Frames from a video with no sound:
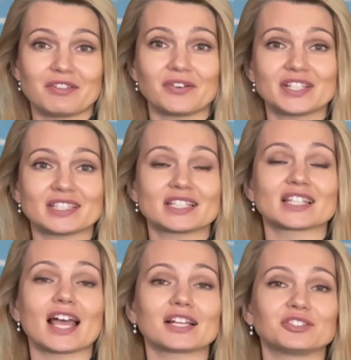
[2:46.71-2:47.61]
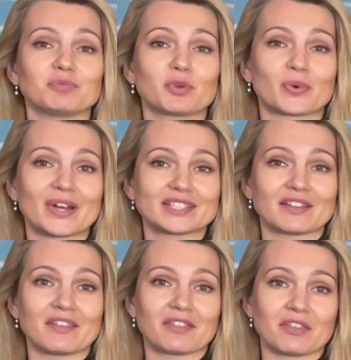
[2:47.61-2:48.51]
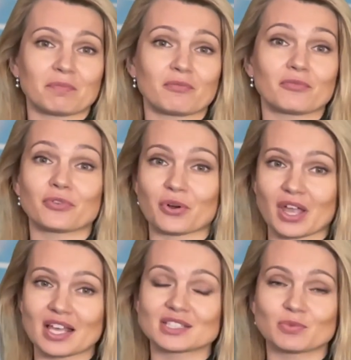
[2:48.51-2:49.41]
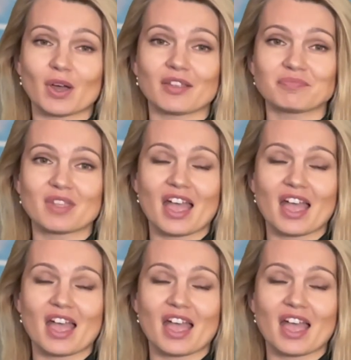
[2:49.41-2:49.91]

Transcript: The reading is likely to be worse than the forecast one.